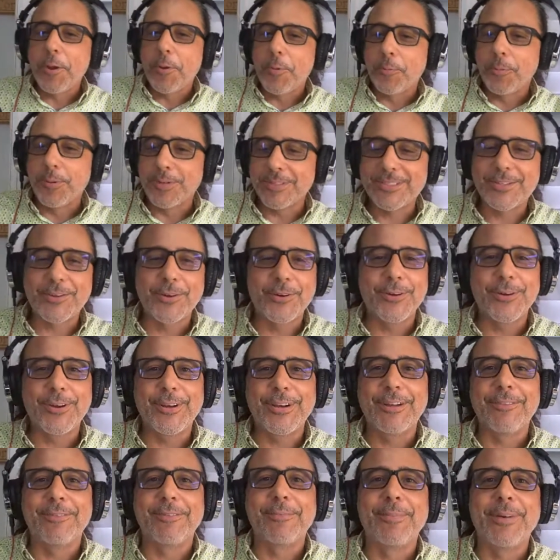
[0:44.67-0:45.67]
What's going on,
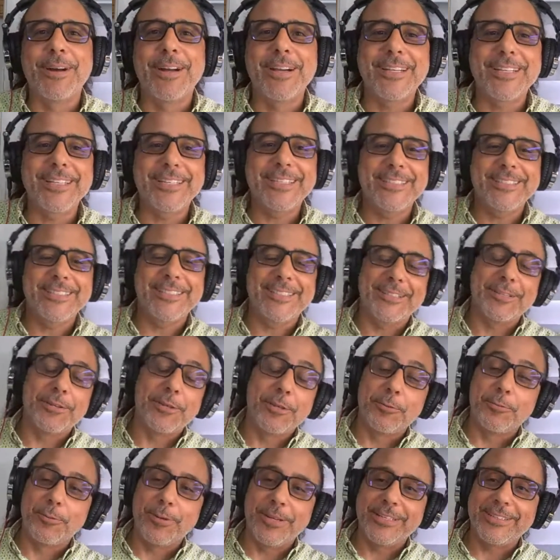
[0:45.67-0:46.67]
everybody?
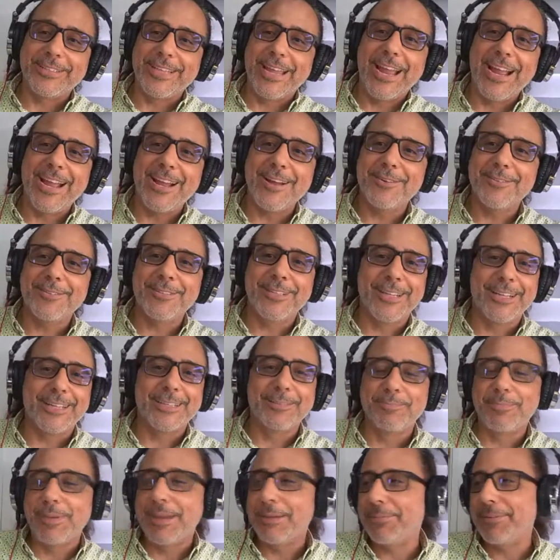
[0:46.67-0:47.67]
Another week down
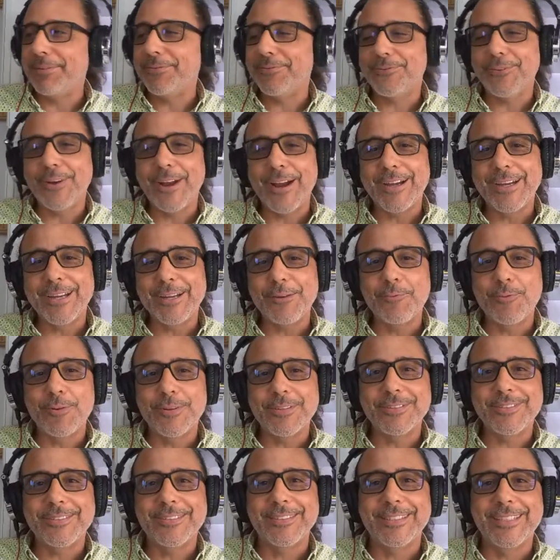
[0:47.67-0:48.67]
and Baby Friday
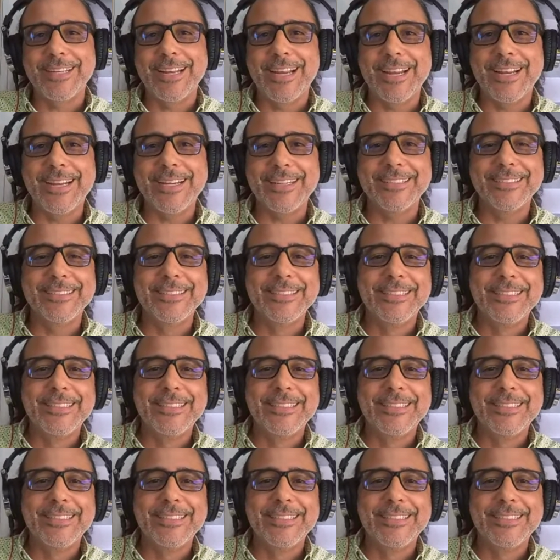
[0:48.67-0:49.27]
once again.